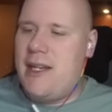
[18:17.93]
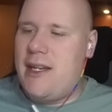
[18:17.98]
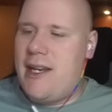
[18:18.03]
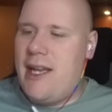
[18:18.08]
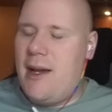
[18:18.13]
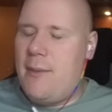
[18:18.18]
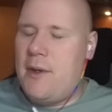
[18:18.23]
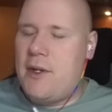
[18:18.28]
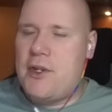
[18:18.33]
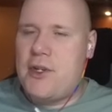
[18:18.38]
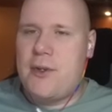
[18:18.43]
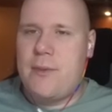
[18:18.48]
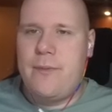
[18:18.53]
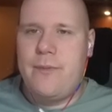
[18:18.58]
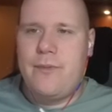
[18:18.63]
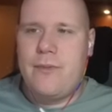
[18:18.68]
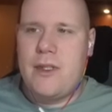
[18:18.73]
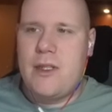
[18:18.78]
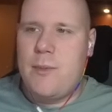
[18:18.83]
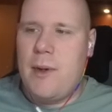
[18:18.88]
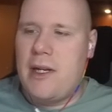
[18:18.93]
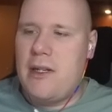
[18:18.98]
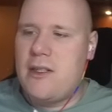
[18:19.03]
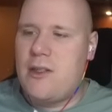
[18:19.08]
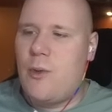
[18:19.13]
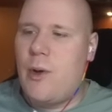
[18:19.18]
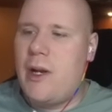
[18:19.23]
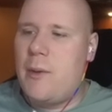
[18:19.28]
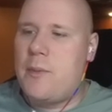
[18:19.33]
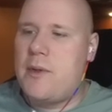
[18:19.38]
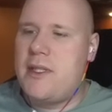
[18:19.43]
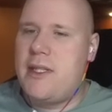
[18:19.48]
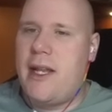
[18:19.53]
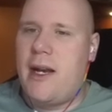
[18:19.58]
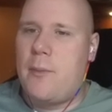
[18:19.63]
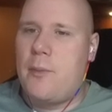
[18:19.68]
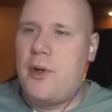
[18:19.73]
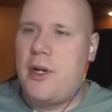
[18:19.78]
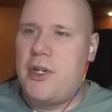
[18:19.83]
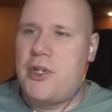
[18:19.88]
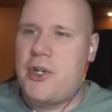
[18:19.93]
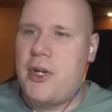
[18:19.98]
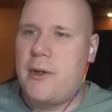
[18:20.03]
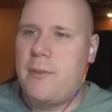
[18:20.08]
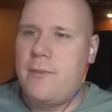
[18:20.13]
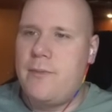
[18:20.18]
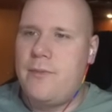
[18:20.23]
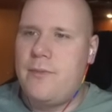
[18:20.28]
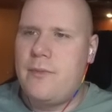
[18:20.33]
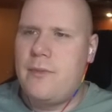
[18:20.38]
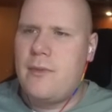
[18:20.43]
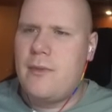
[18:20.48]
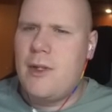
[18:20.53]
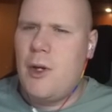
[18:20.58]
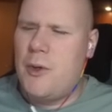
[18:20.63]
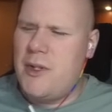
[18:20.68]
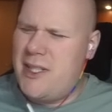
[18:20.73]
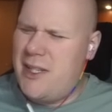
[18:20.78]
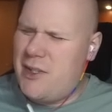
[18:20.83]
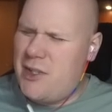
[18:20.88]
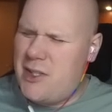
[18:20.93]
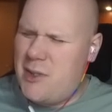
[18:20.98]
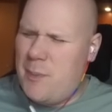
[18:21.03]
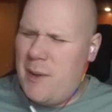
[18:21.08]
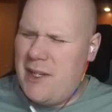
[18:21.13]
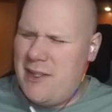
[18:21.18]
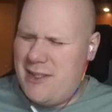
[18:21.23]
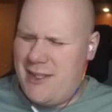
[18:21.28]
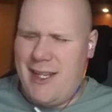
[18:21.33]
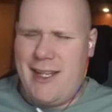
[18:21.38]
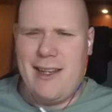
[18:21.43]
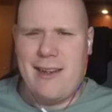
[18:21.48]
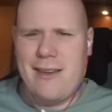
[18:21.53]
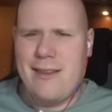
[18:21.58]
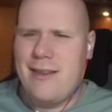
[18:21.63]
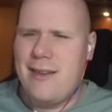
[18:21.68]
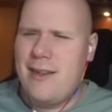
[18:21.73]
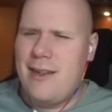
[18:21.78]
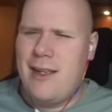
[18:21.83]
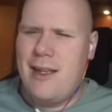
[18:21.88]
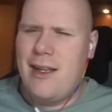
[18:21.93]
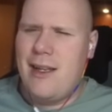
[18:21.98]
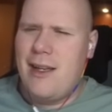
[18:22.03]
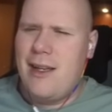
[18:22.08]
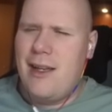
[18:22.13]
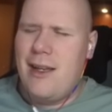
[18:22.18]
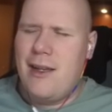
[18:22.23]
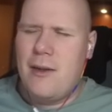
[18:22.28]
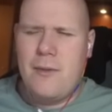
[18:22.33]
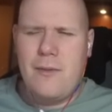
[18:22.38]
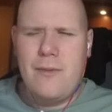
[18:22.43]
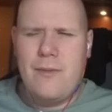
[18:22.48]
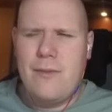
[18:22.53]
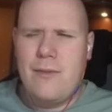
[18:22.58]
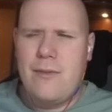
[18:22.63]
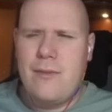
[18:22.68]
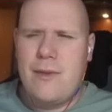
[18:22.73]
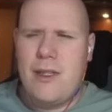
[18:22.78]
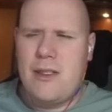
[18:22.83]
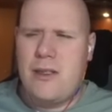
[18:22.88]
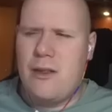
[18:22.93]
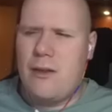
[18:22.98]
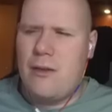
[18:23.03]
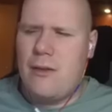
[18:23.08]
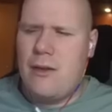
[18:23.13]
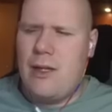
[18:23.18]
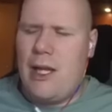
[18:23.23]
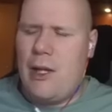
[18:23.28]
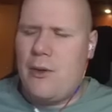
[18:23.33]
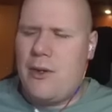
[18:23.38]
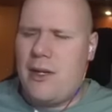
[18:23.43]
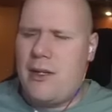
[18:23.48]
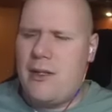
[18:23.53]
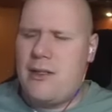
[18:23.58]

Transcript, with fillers: damage. It's minus 20%, I'm pretty sure. Or is it just minus 10? Doesn't Neo Tanks